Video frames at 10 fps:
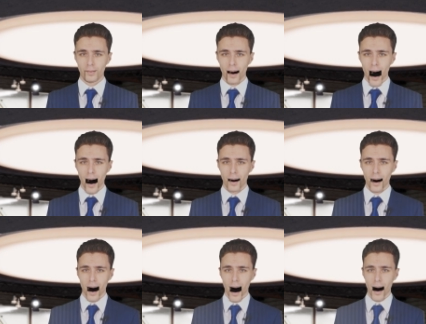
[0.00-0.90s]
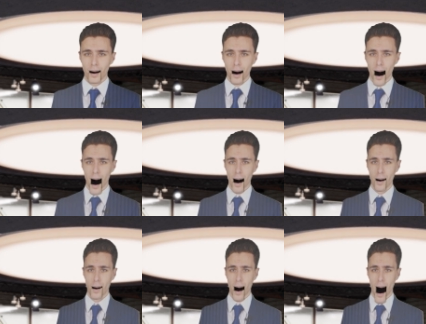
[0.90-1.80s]
Starting off the news this week,
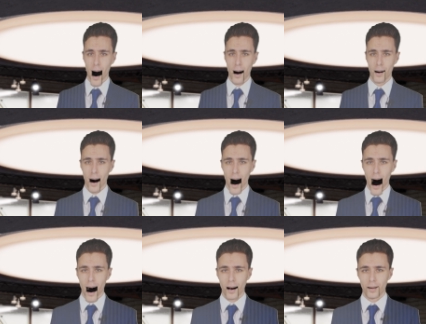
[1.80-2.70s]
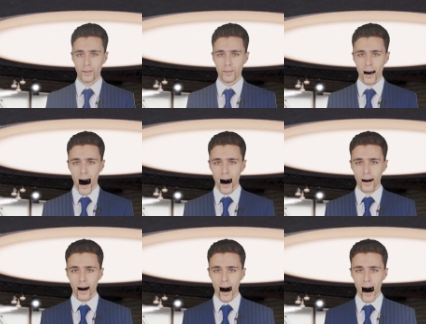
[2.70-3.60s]
research has been published in the
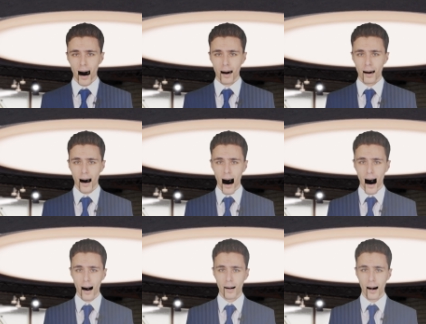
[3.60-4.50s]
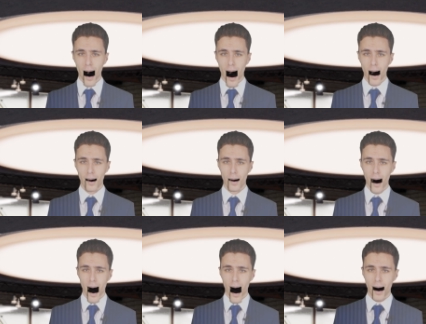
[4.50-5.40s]
journal Nature that has looked at the
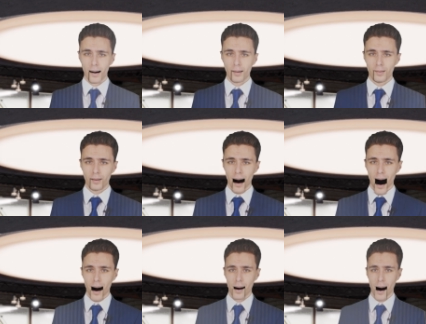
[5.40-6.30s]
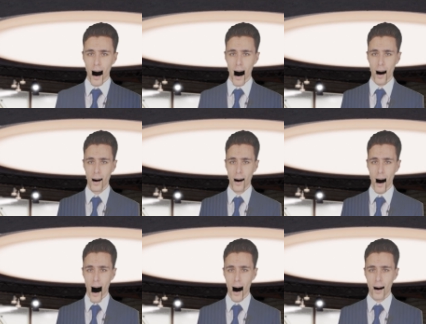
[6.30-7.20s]
reasons behind the survival of a
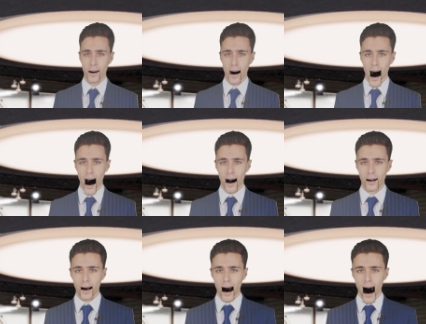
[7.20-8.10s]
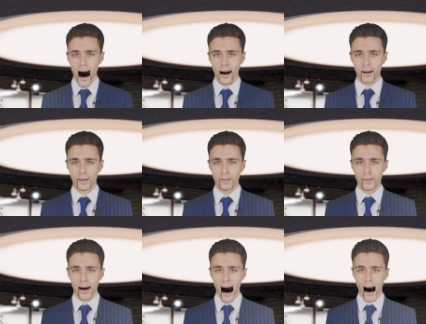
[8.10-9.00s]
planet that survived its
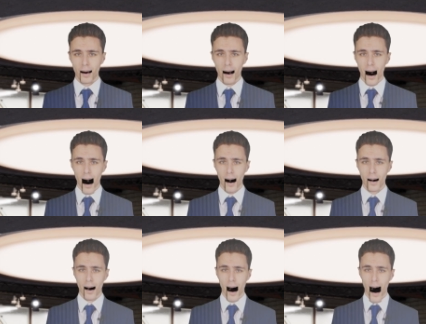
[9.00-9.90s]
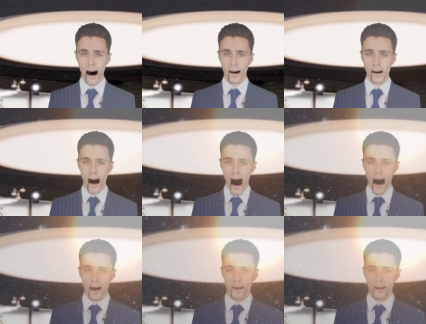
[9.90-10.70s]
star's death, despite being